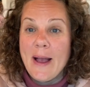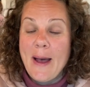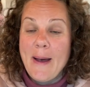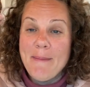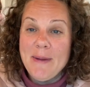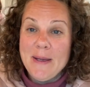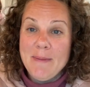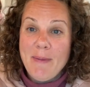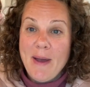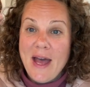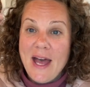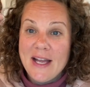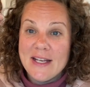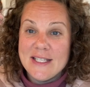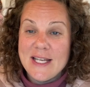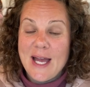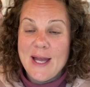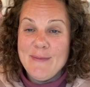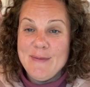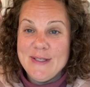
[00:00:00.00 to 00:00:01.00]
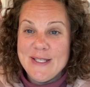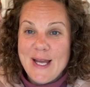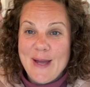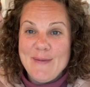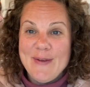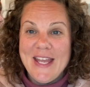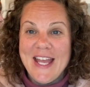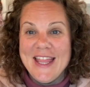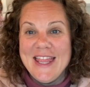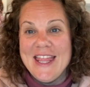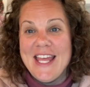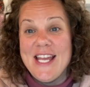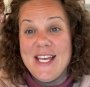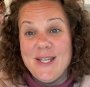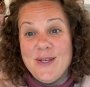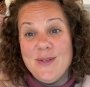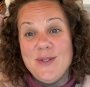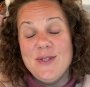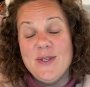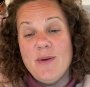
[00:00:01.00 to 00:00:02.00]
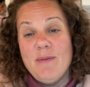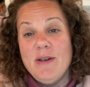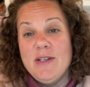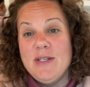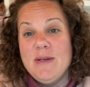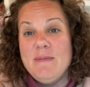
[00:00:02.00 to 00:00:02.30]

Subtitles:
coming back time and time again, thank you so much.